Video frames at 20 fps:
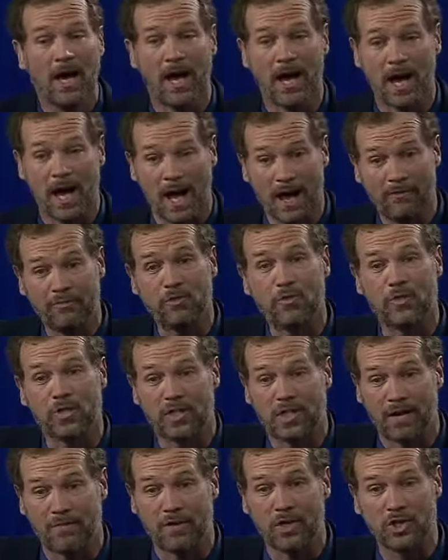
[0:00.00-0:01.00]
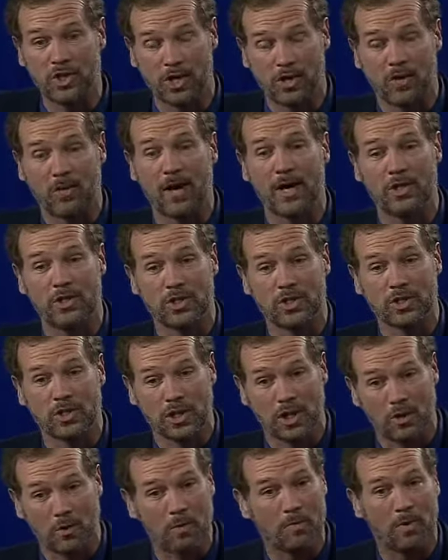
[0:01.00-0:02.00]
And after 7
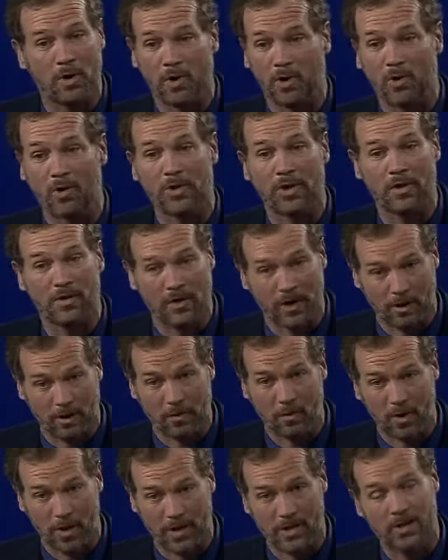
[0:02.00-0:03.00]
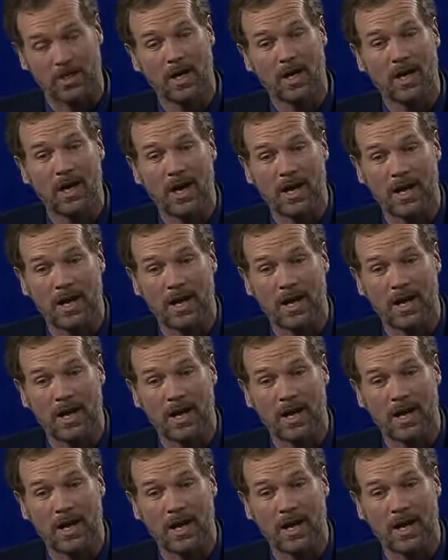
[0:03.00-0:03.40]
generations, lo and behold, there it was.